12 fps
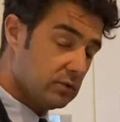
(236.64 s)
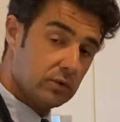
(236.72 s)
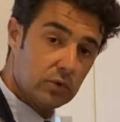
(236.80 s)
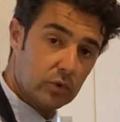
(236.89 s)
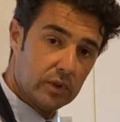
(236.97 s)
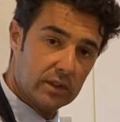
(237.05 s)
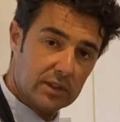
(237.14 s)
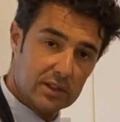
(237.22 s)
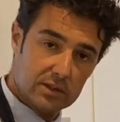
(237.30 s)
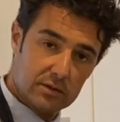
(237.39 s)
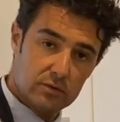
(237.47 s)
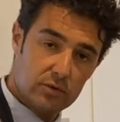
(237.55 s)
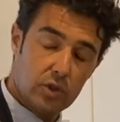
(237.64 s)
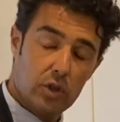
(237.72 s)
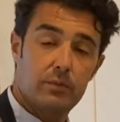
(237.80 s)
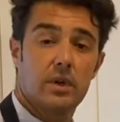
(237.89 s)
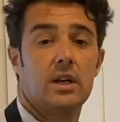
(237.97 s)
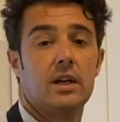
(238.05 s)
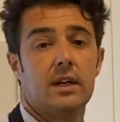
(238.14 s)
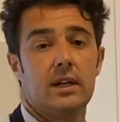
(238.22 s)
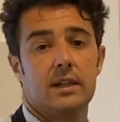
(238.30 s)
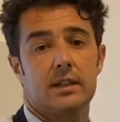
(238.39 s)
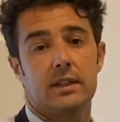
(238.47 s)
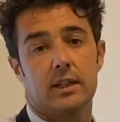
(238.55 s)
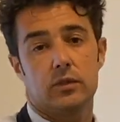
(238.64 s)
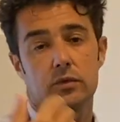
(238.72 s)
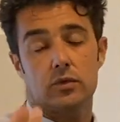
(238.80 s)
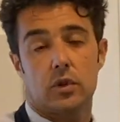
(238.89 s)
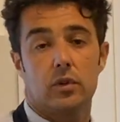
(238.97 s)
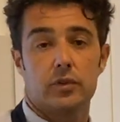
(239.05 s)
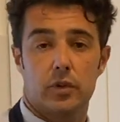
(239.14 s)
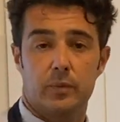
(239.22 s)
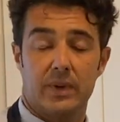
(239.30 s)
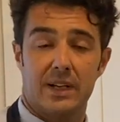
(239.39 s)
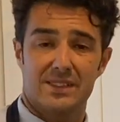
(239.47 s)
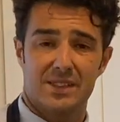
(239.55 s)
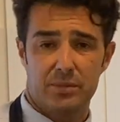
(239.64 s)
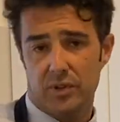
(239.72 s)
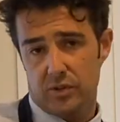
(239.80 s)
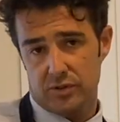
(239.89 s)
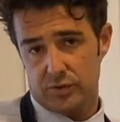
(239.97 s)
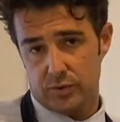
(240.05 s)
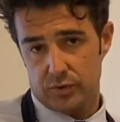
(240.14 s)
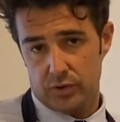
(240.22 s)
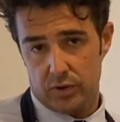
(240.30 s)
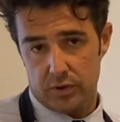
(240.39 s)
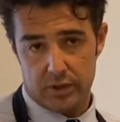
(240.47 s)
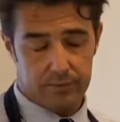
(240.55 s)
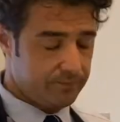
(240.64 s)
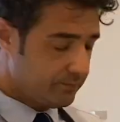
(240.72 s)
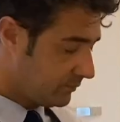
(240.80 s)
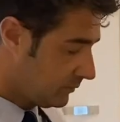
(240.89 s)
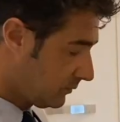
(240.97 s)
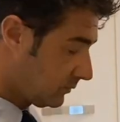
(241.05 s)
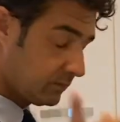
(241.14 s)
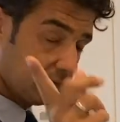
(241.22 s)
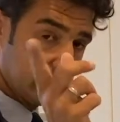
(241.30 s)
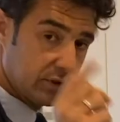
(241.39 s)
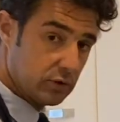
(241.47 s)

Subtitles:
doing this job than to throw your pasta because it's too salty. See you